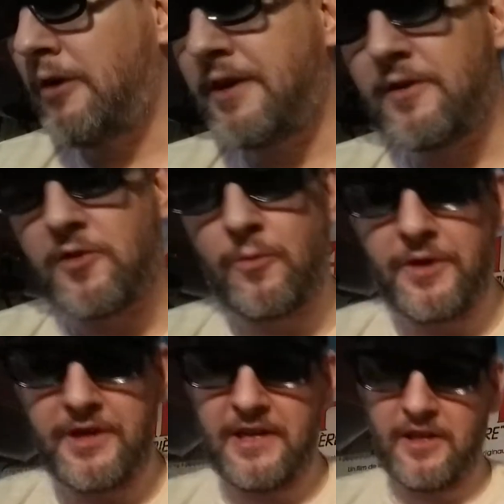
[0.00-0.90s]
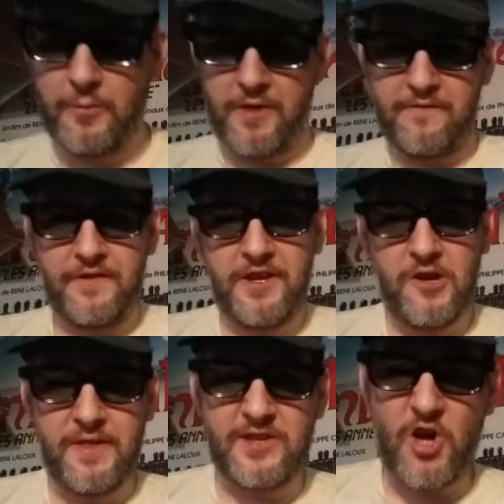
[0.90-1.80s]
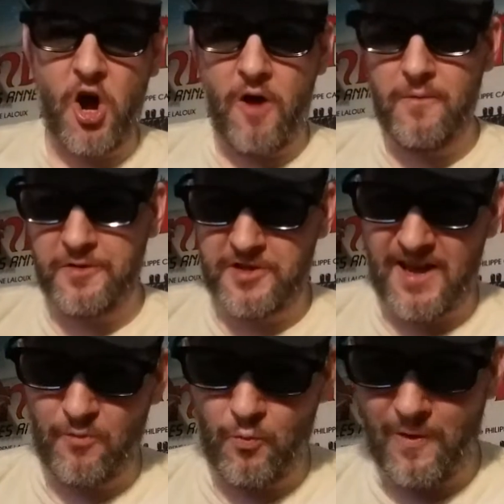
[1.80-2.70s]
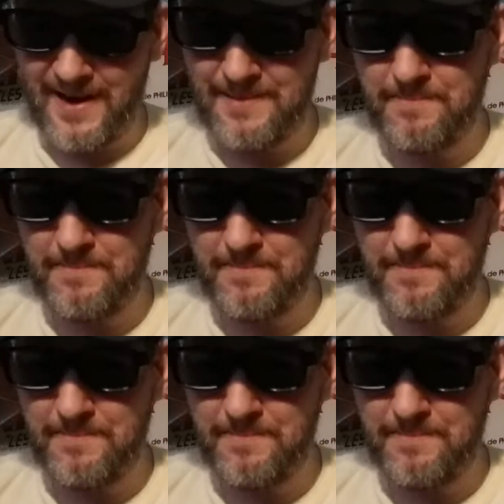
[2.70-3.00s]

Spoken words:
Okay, so we're dealing with a video that's almost at 1